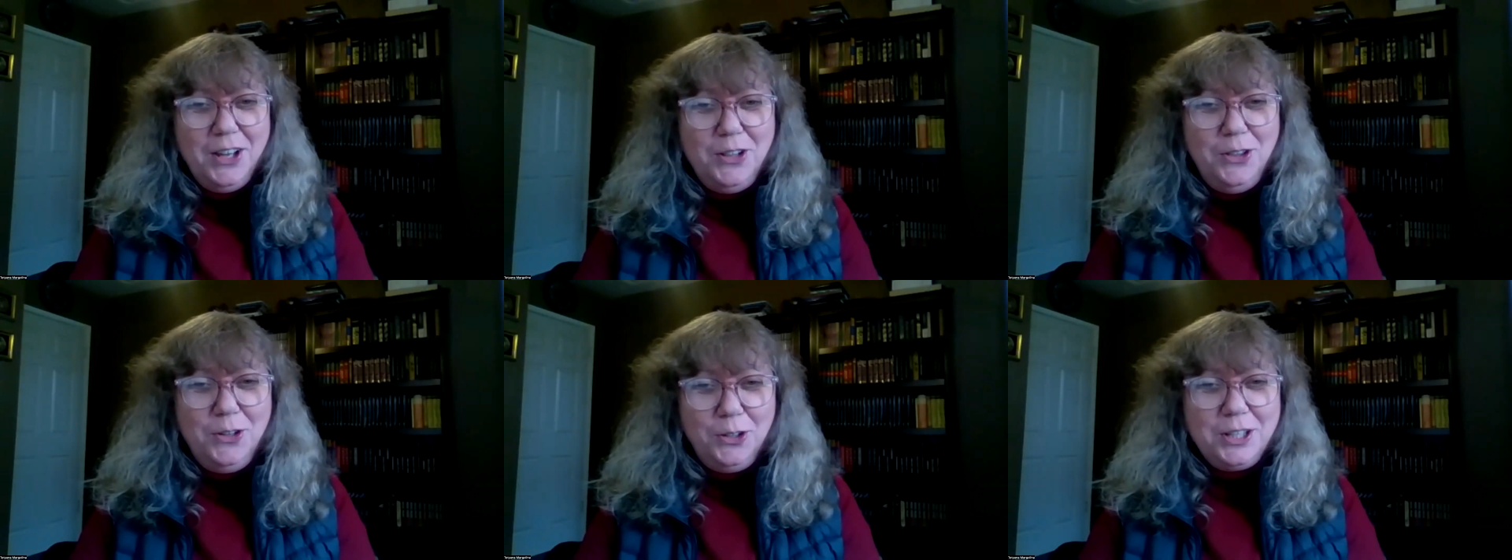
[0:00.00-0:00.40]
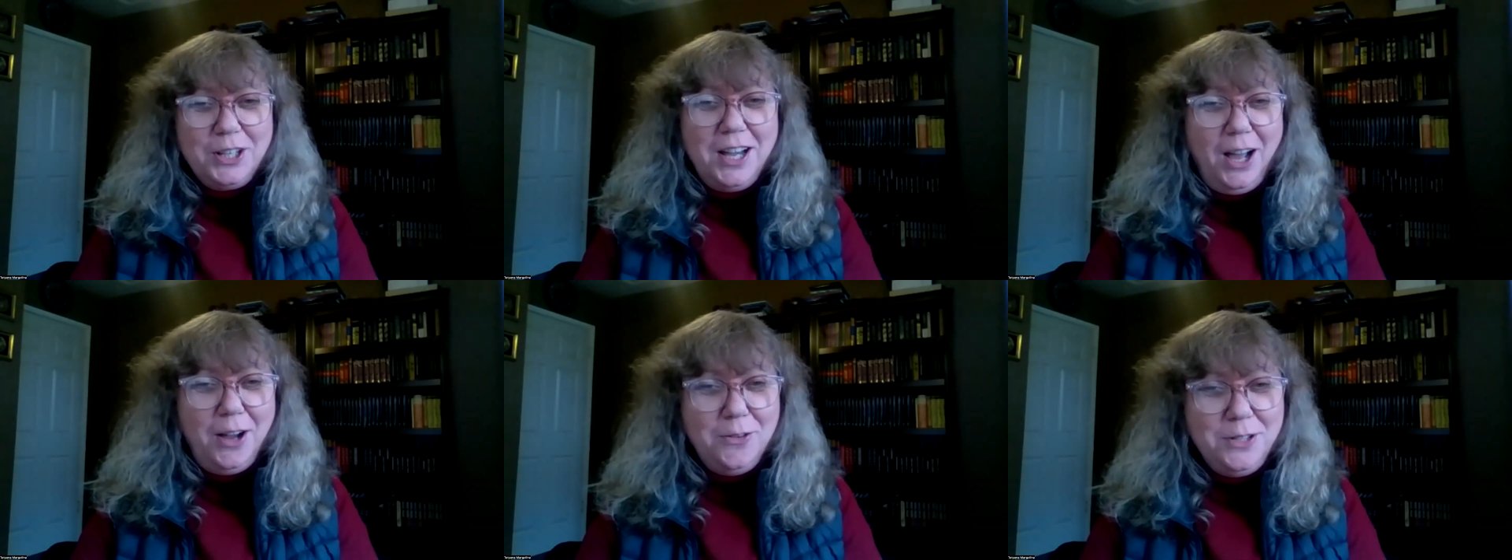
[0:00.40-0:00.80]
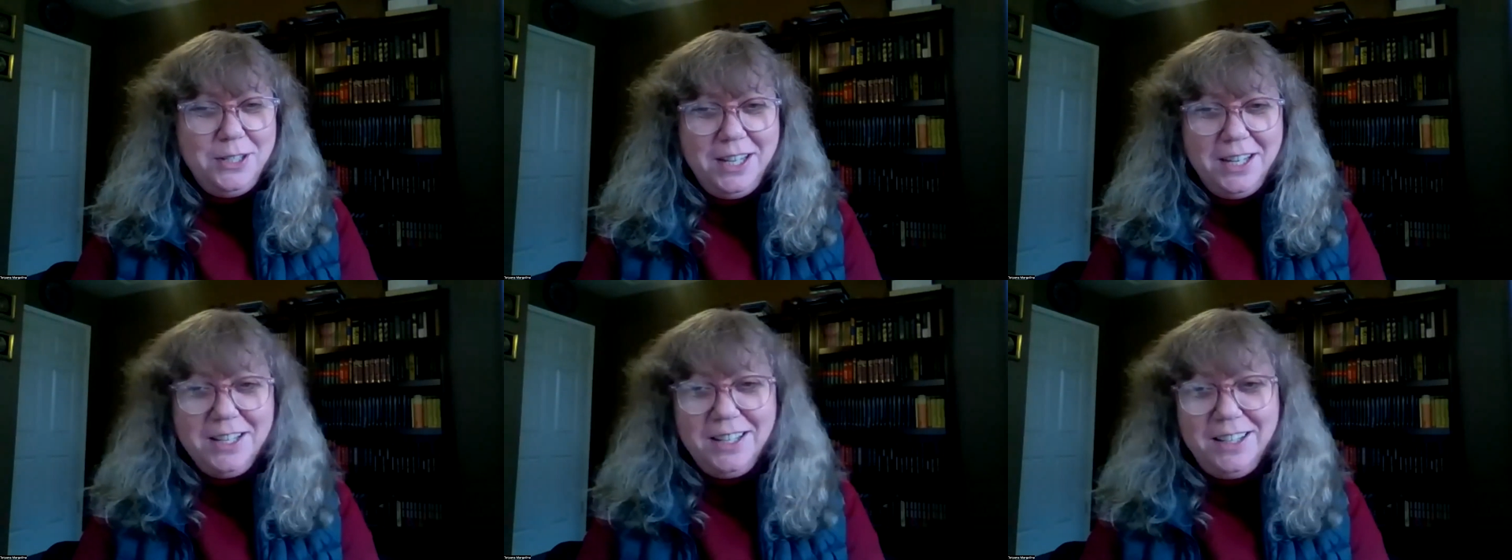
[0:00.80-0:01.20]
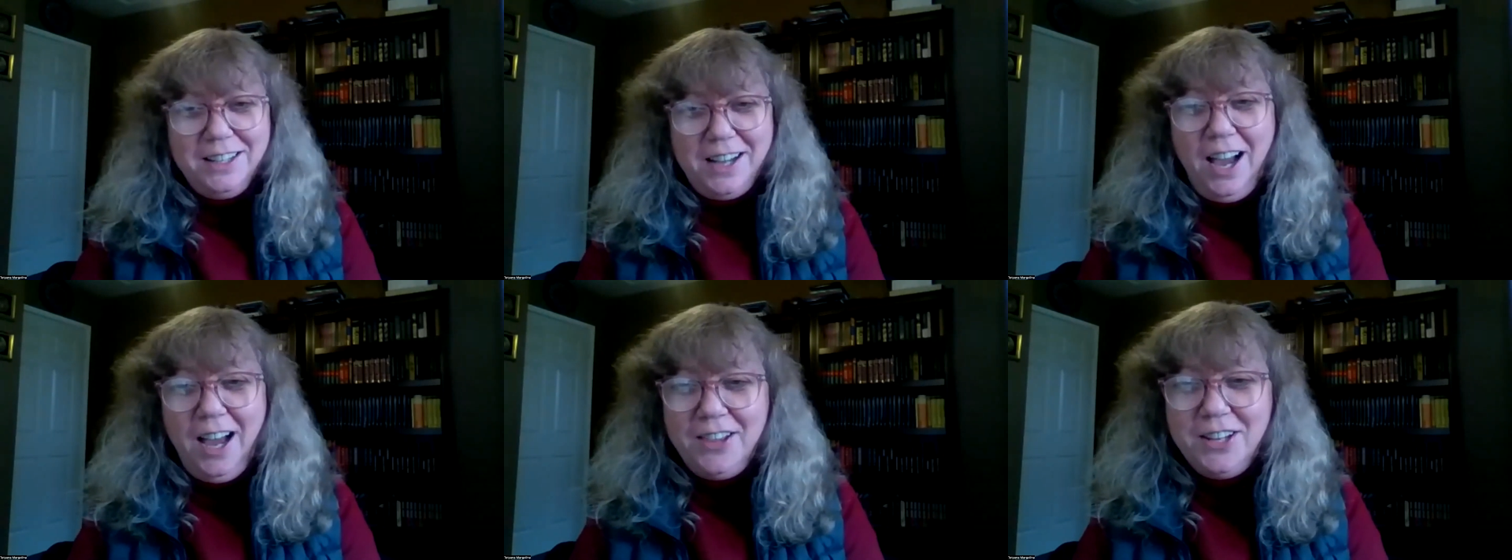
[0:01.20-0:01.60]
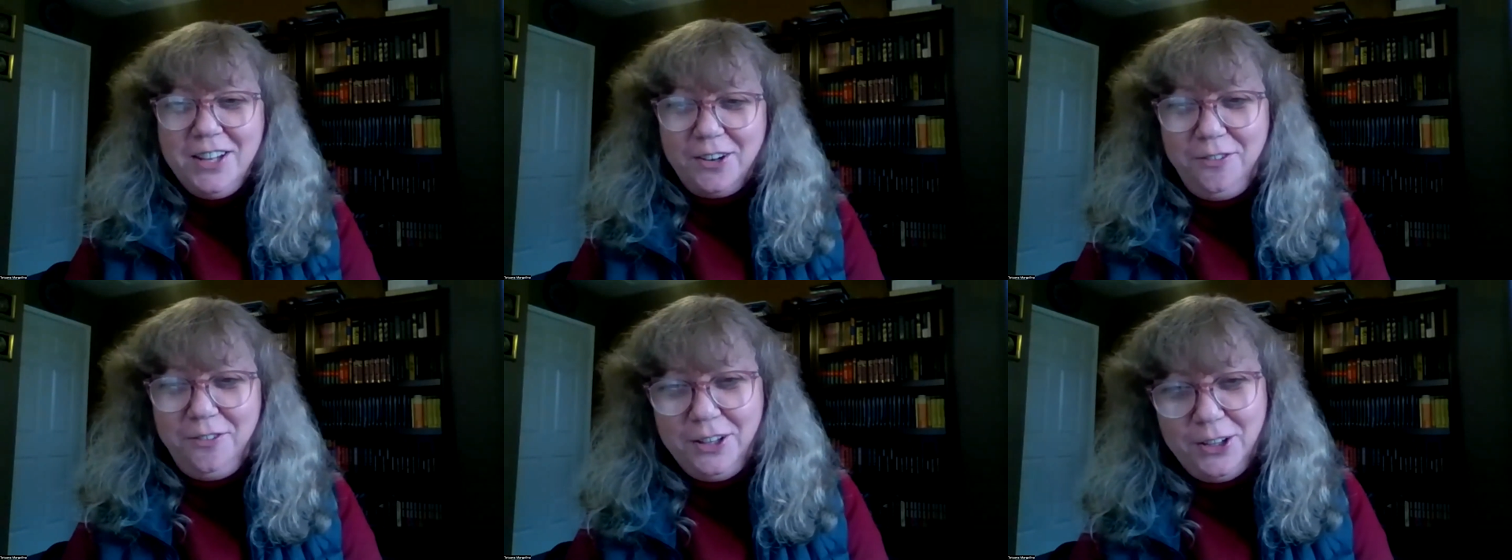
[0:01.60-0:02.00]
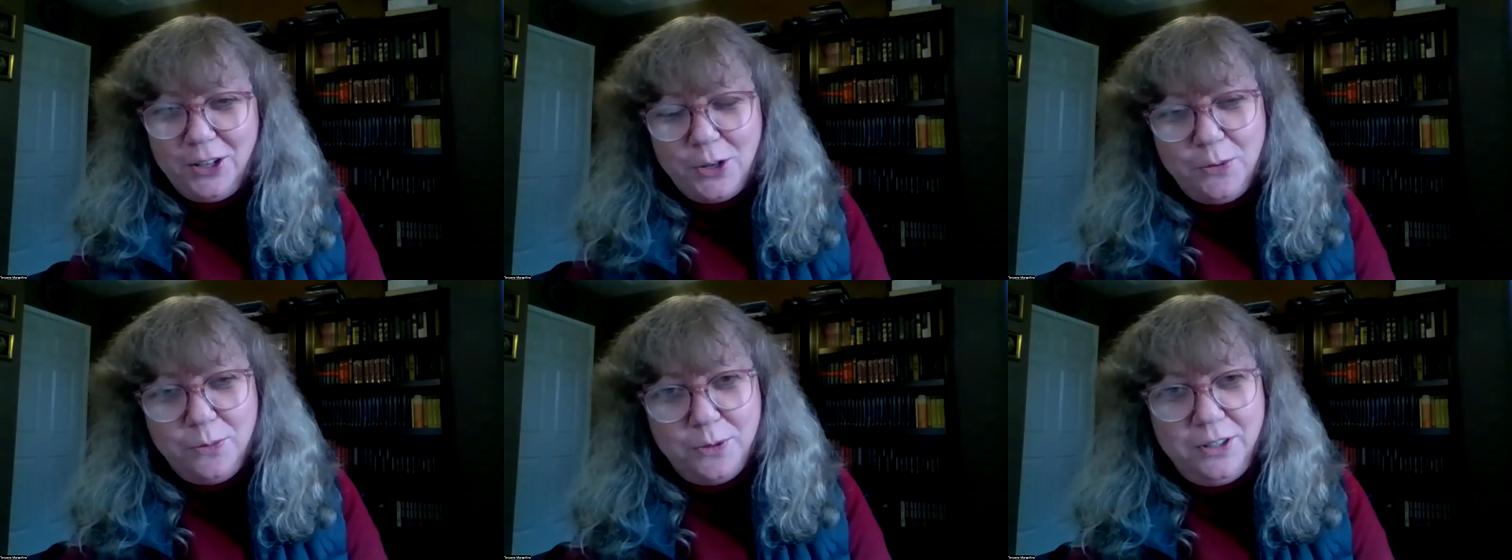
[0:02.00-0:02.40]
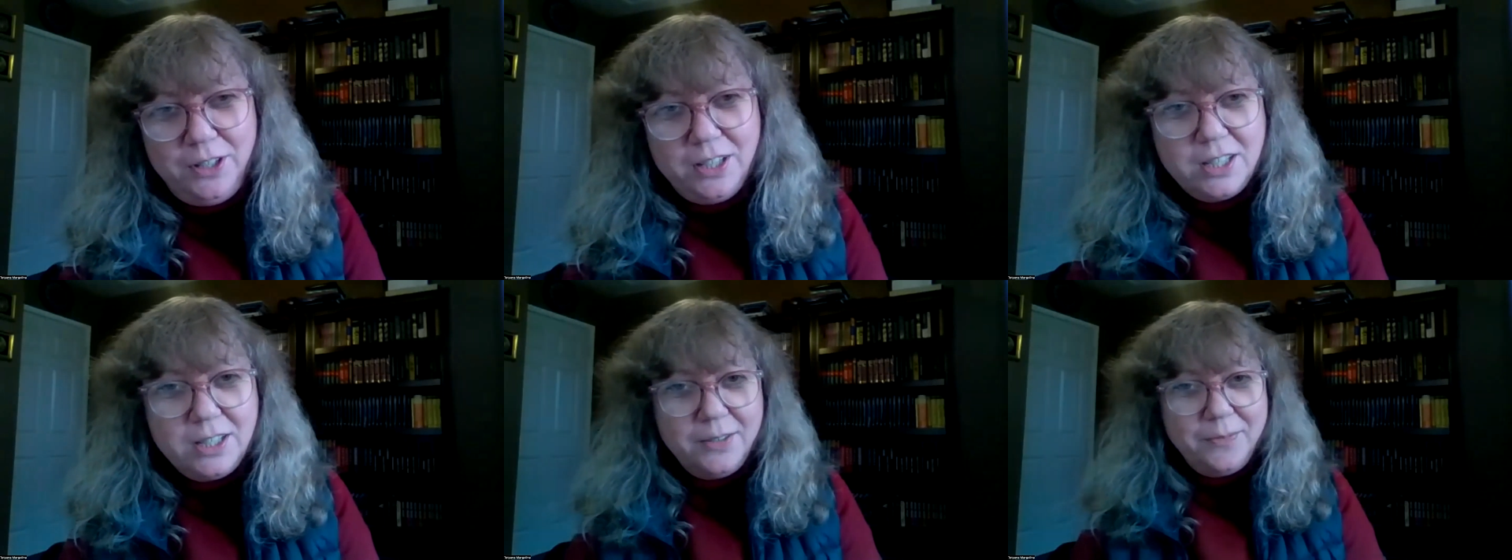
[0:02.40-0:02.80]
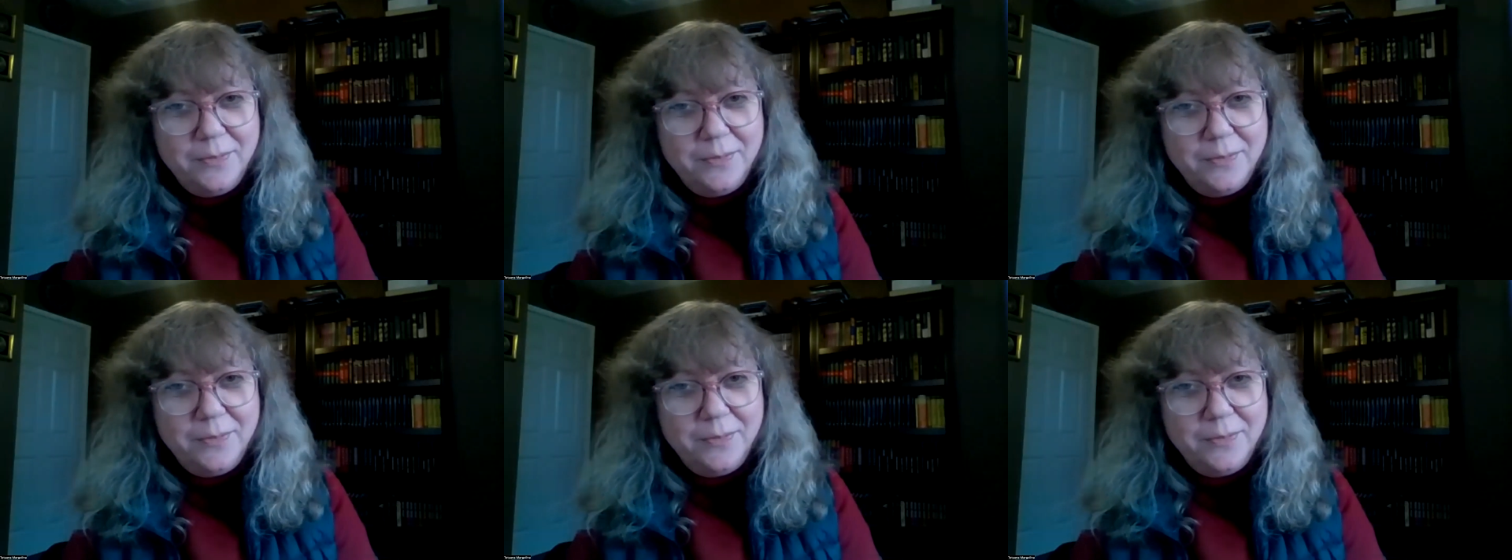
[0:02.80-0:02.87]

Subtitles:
not counting other filler words.